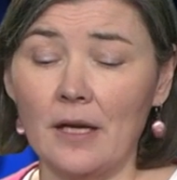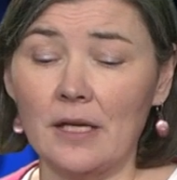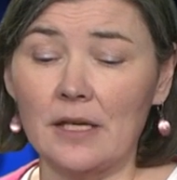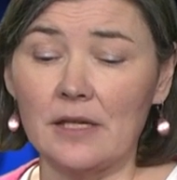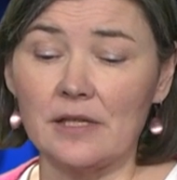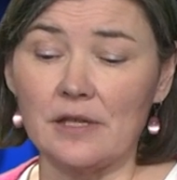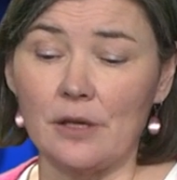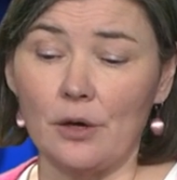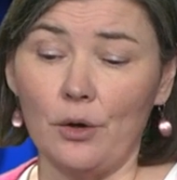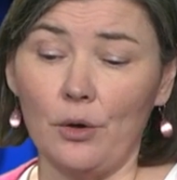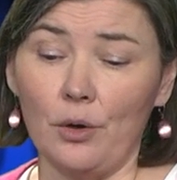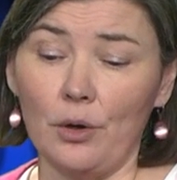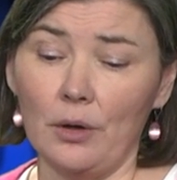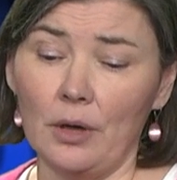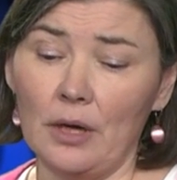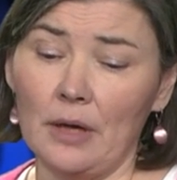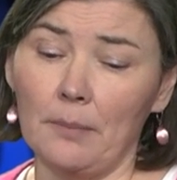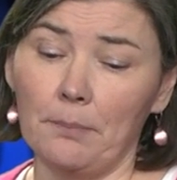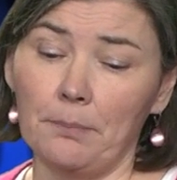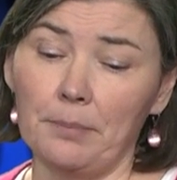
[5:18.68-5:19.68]
So
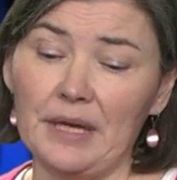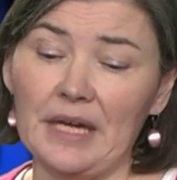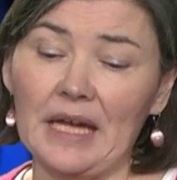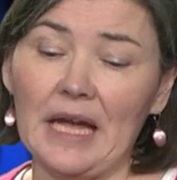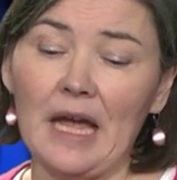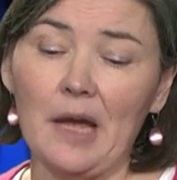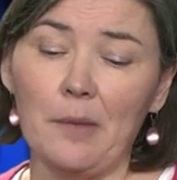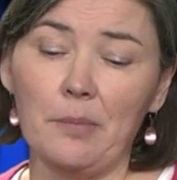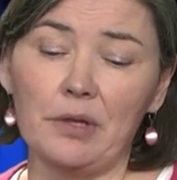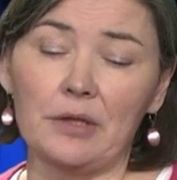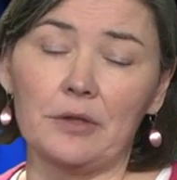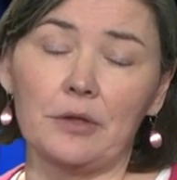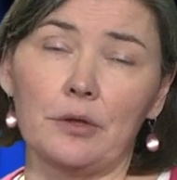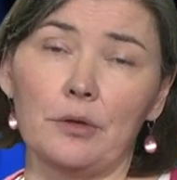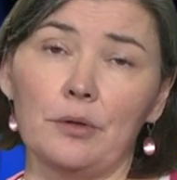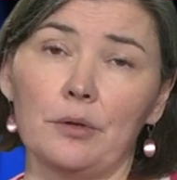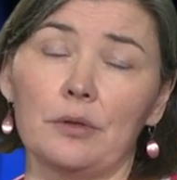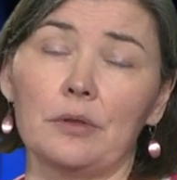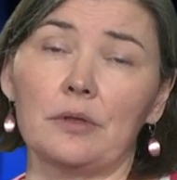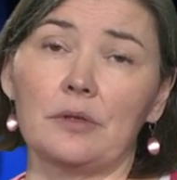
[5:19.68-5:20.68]
being able
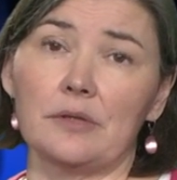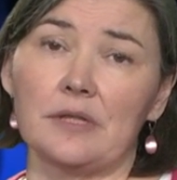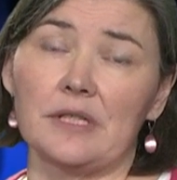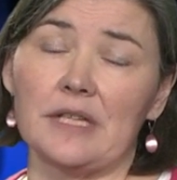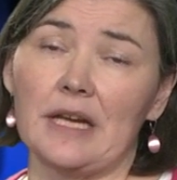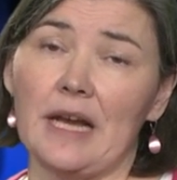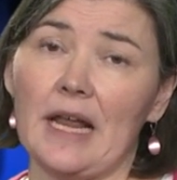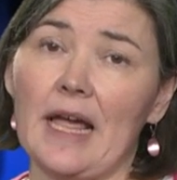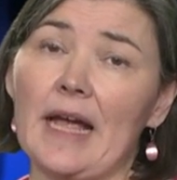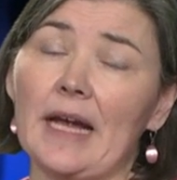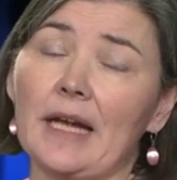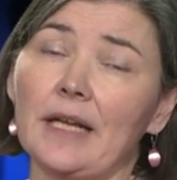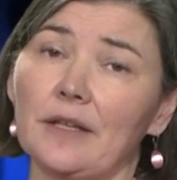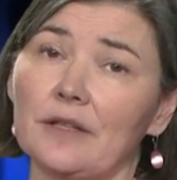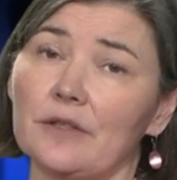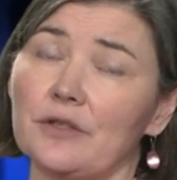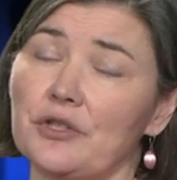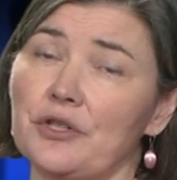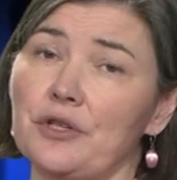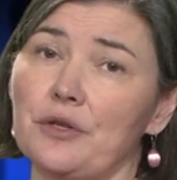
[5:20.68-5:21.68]
to select
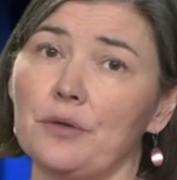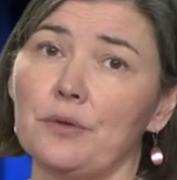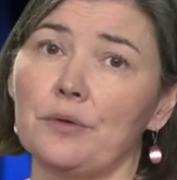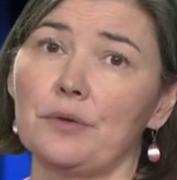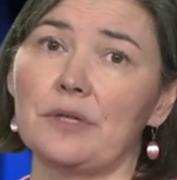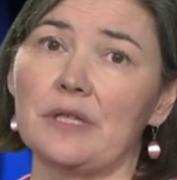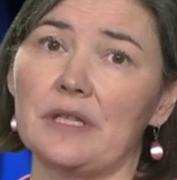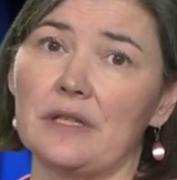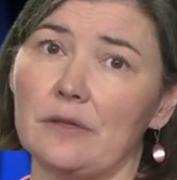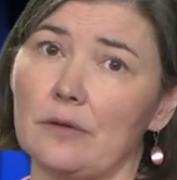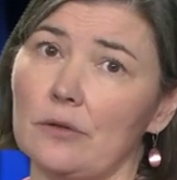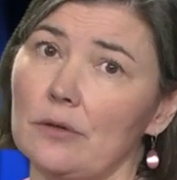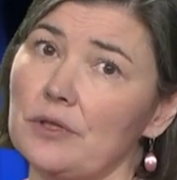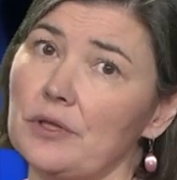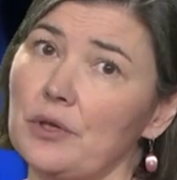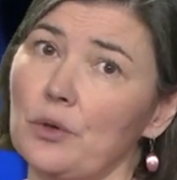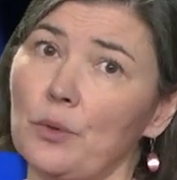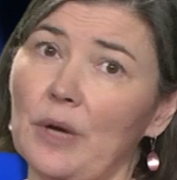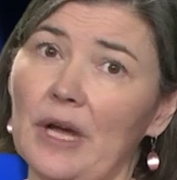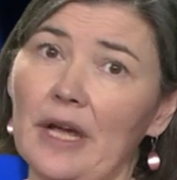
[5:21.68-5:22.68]
and choose is
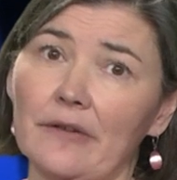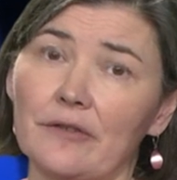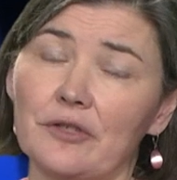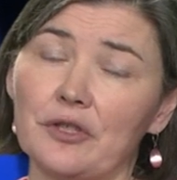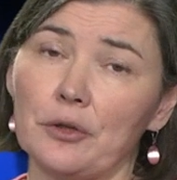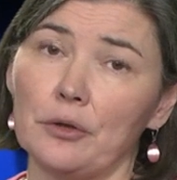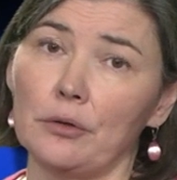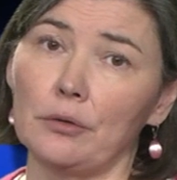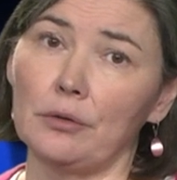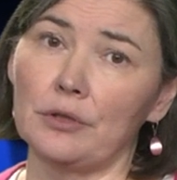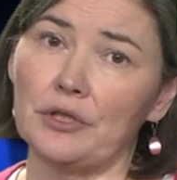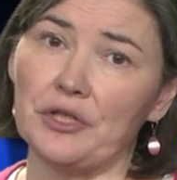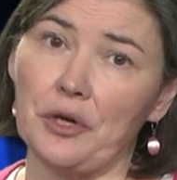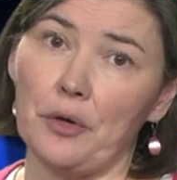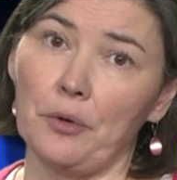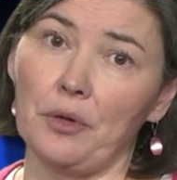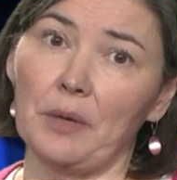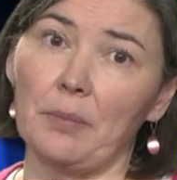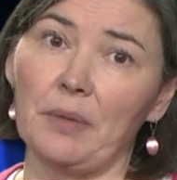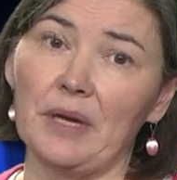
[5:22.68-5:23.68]
also a way of
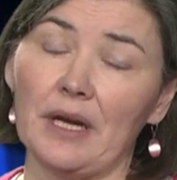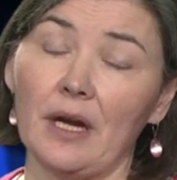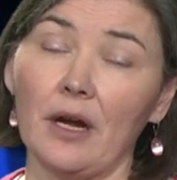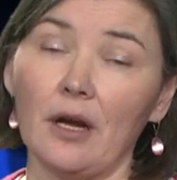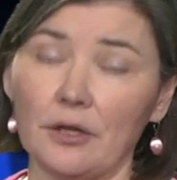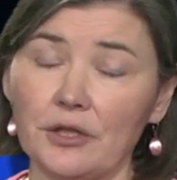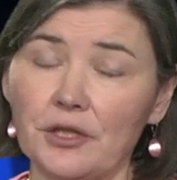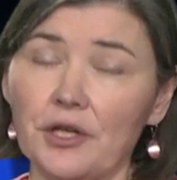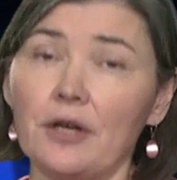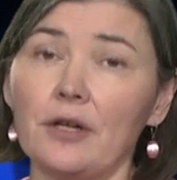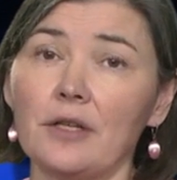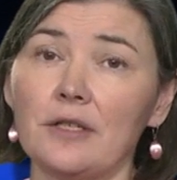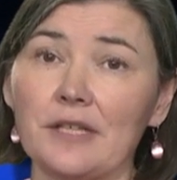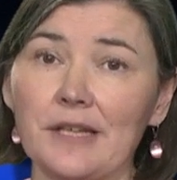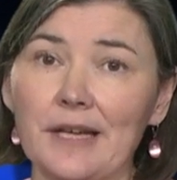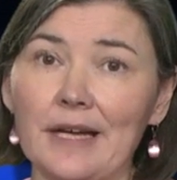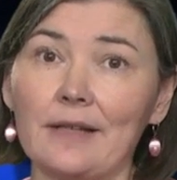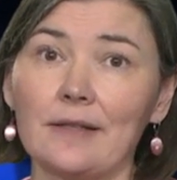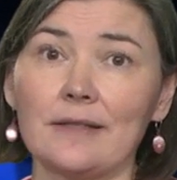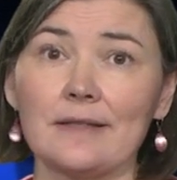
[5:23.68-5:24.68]
showing pedagogical
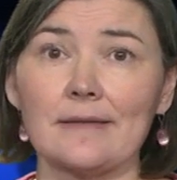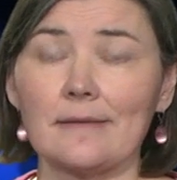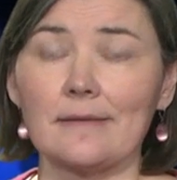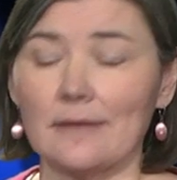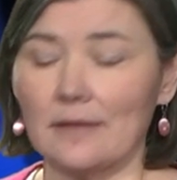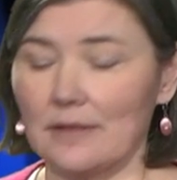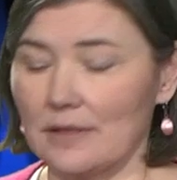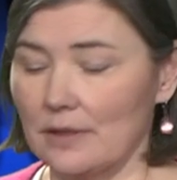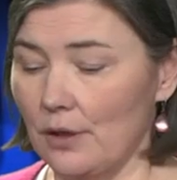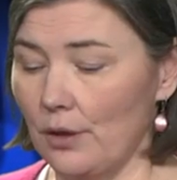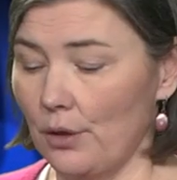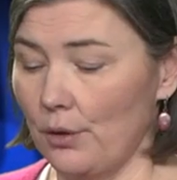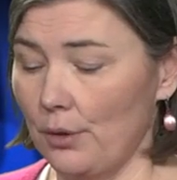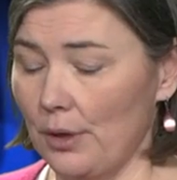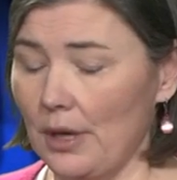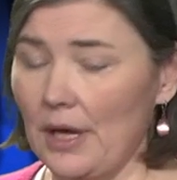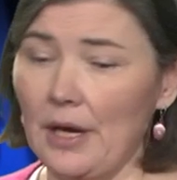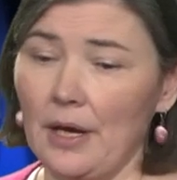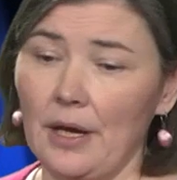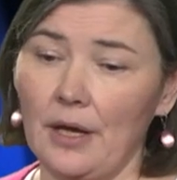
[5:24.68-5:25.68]
skills. So
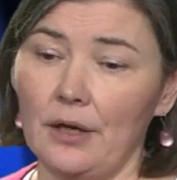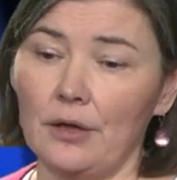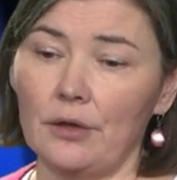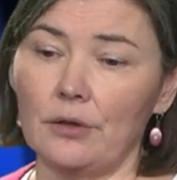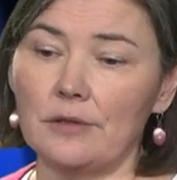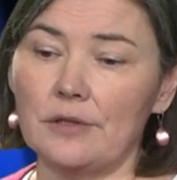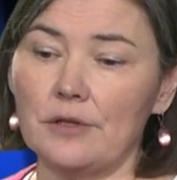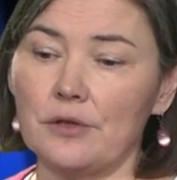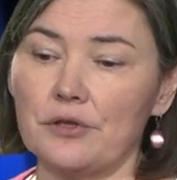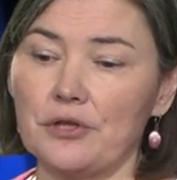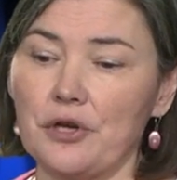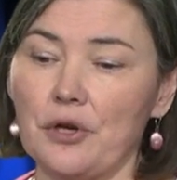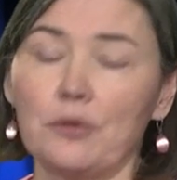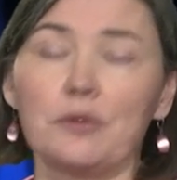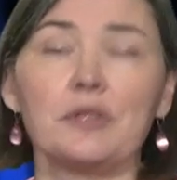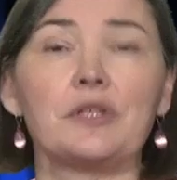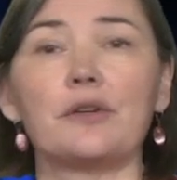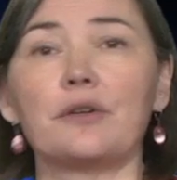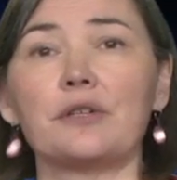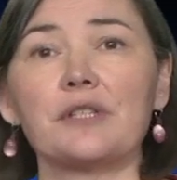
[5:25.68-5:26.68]
it also
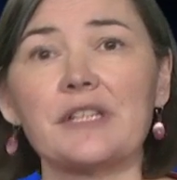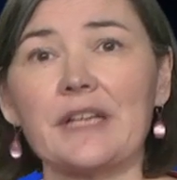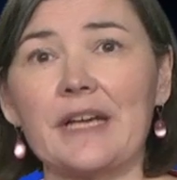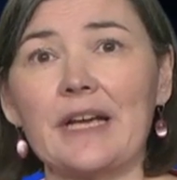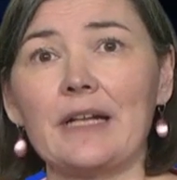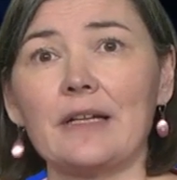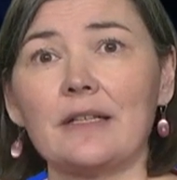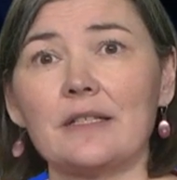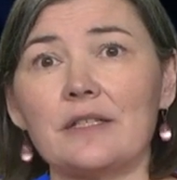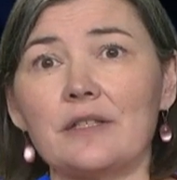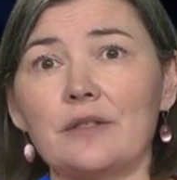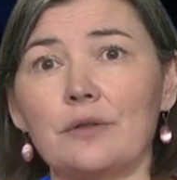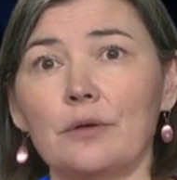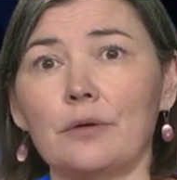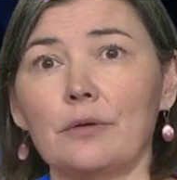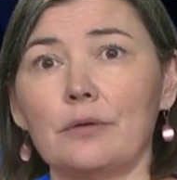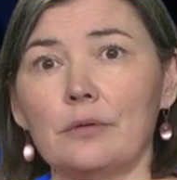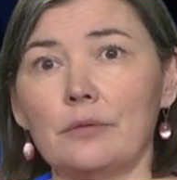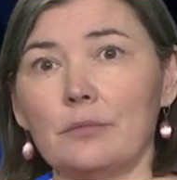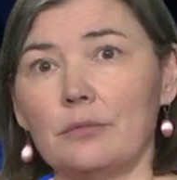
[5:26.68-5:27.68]
shows your skills
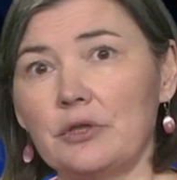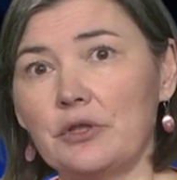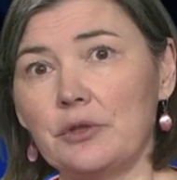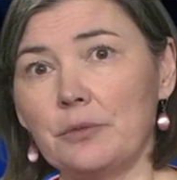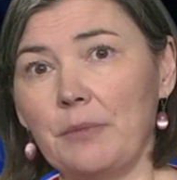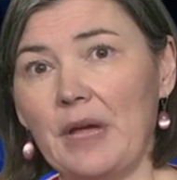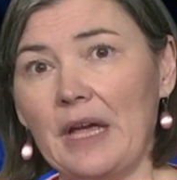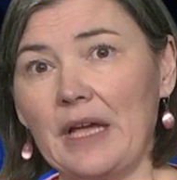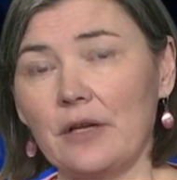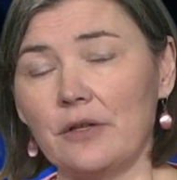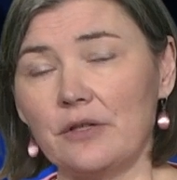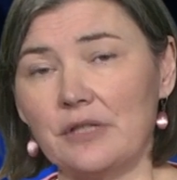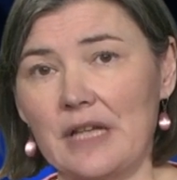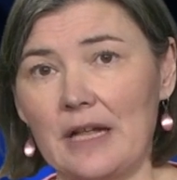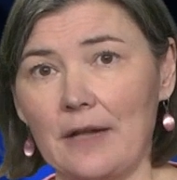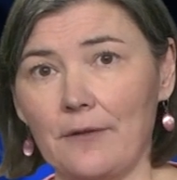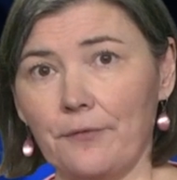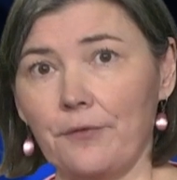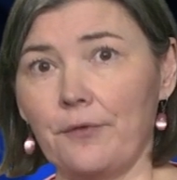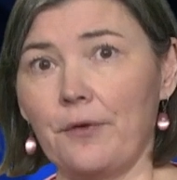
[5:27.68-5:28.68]
to make
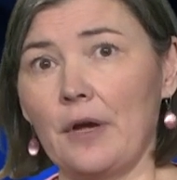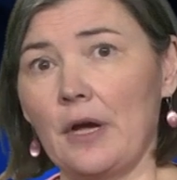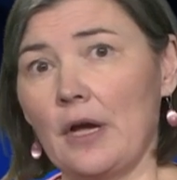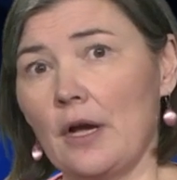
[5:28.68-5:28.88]
yourself